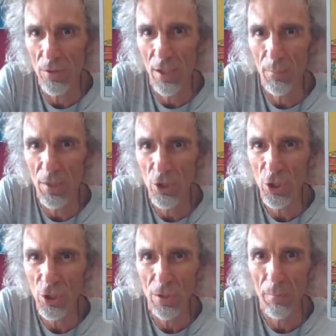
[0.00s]
So the
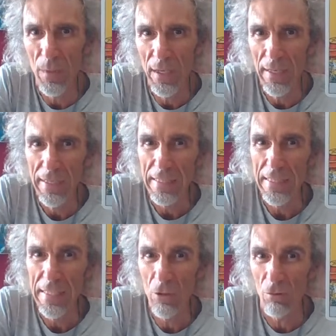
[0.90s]
Magician,
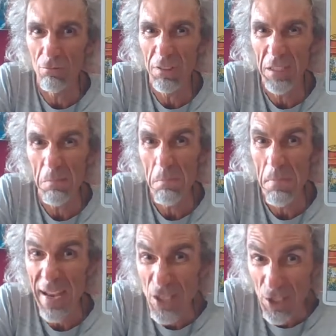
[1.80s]
they're not really
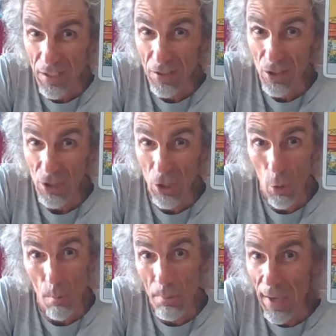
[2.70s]
magic
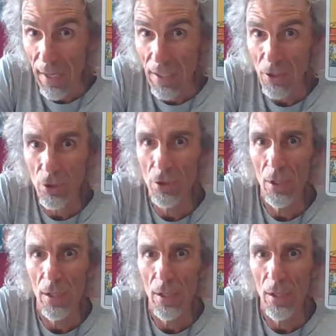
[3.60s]
so much.